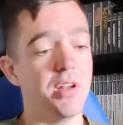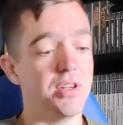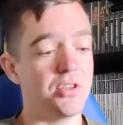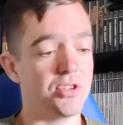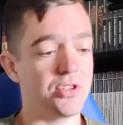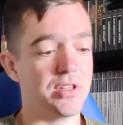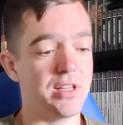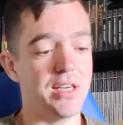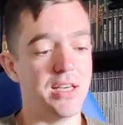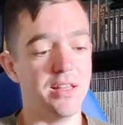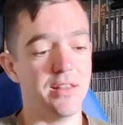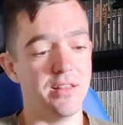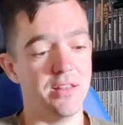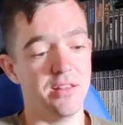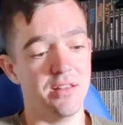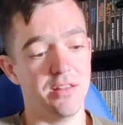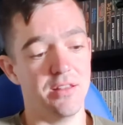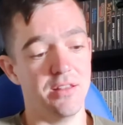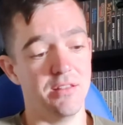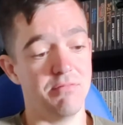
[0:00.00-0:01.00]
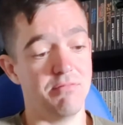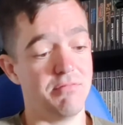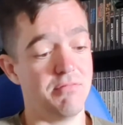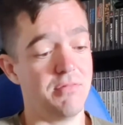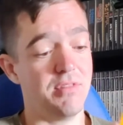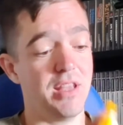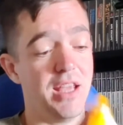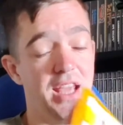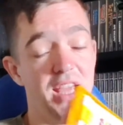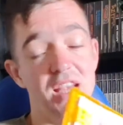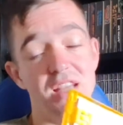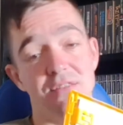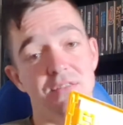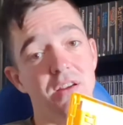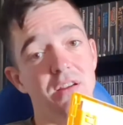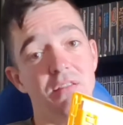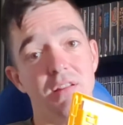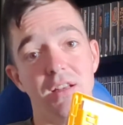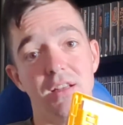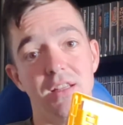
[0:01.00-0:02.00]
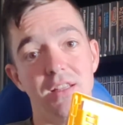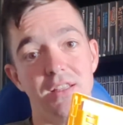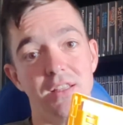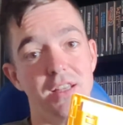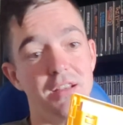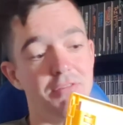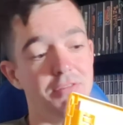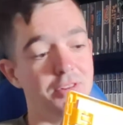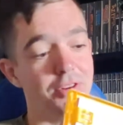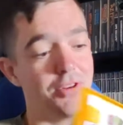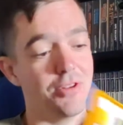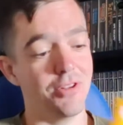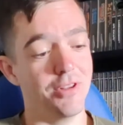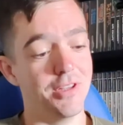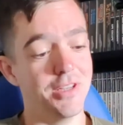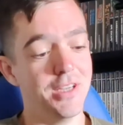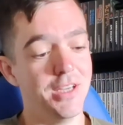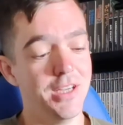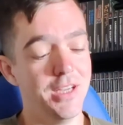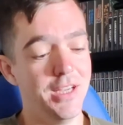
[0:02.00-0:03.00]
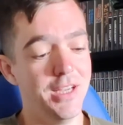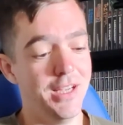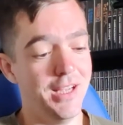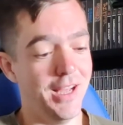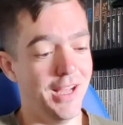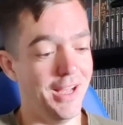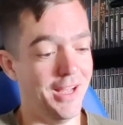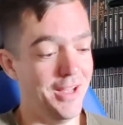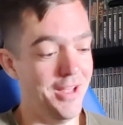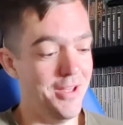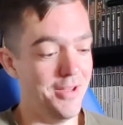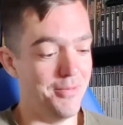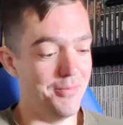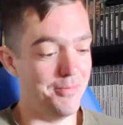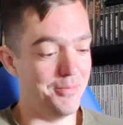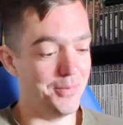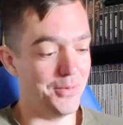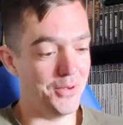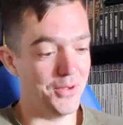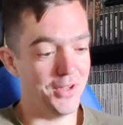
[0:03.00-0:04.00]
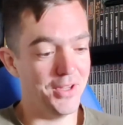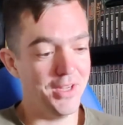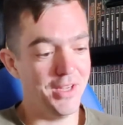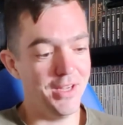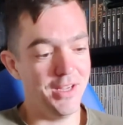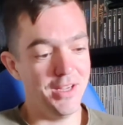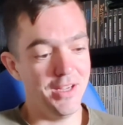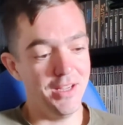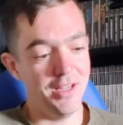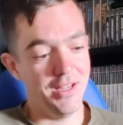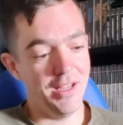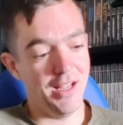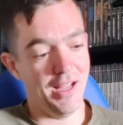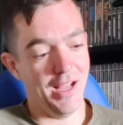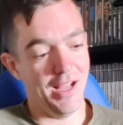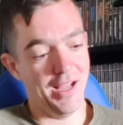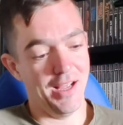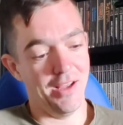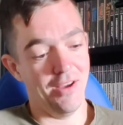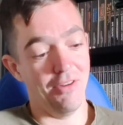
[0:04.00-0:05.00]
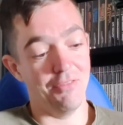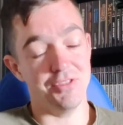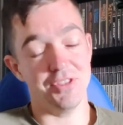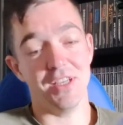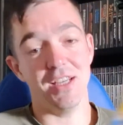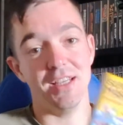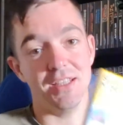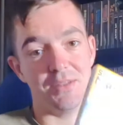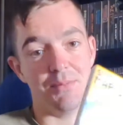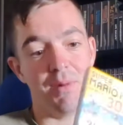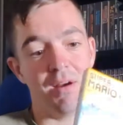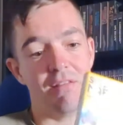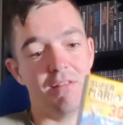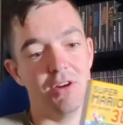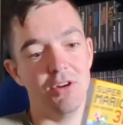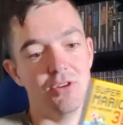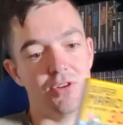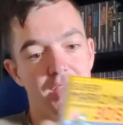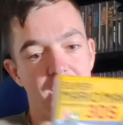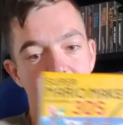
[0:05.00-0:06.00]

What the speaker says: I just like that the case variant is a different colour. But obviously it is a Mario